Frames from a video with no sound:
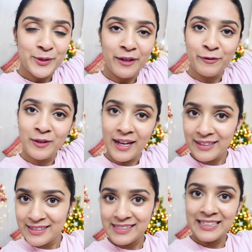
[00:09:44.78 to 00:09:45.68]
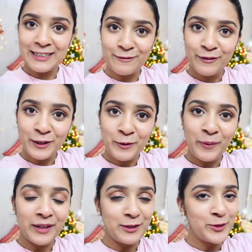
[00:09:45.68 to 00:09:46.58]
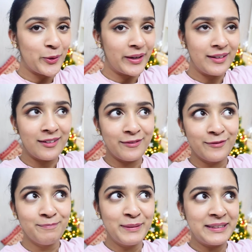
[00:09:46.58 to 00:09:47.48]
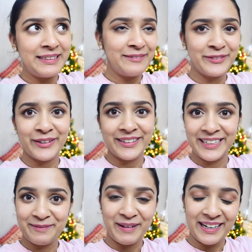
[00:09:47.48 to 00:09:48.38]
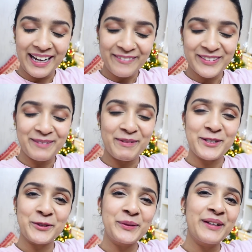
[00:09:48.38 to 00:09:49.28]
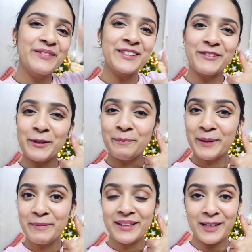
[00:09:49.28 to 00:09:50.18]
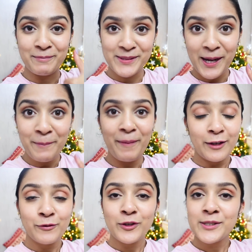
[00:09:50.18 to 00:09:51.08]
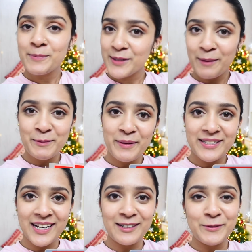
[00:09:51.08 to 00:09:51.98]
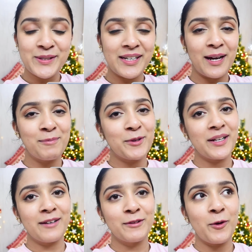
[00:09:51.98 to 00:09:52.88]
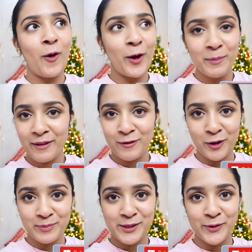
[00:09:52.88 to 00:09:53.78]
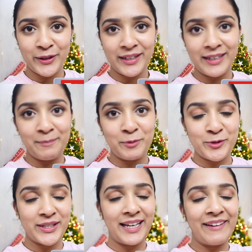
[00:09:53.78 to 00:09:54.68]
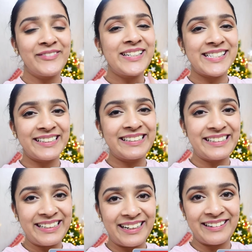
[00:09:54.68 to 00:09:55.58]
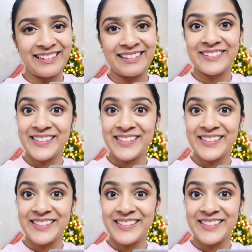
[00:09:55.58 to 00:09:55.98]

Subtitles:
So yeah, if you liked this gylt video and enjoyed a busy work day in my life, then make sure you give this video a big thumbs up. And of course, subscribe to my channel to stay up to date with all my Vlogmas content I'm posting every single day until